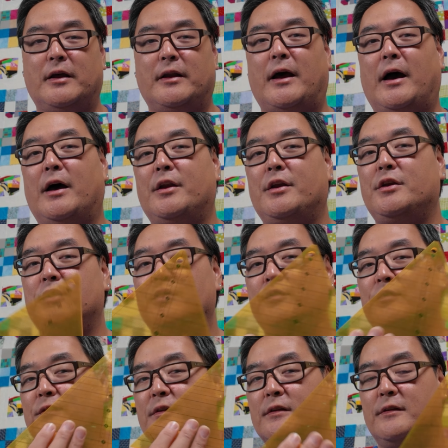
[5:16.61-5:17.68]
on how to
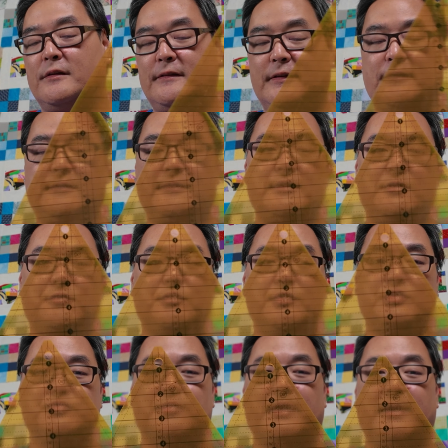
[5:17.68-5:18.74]
use the
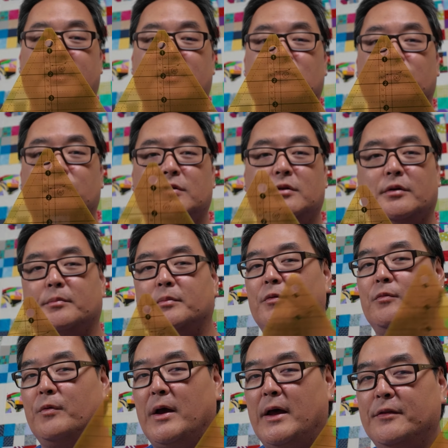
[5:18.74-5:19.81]
60-degree triangle ruler,
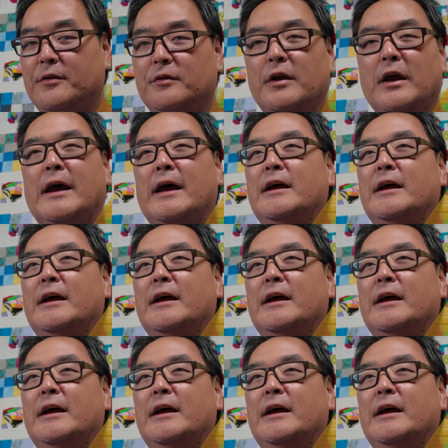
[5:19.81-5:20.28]
but rather